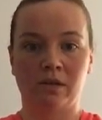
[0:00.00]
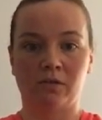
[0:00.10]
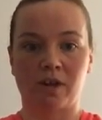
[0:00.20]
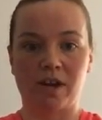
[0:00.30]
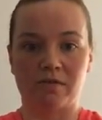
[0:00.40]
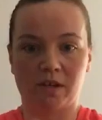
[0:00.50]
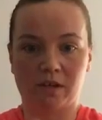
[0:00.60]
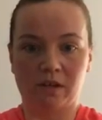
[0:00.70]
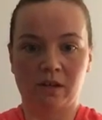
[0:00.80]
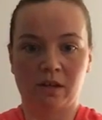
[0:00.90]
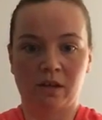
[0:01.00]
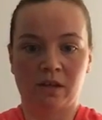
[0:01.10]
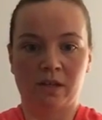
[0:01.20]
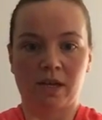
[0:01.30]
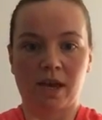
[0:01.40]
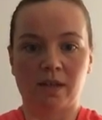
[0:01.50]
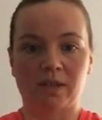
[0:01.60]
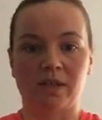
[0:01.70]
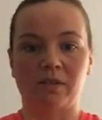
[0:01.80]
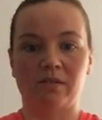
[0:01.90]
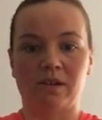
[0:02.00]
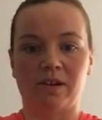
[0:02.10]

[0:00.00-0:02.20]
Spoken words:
driving, texting.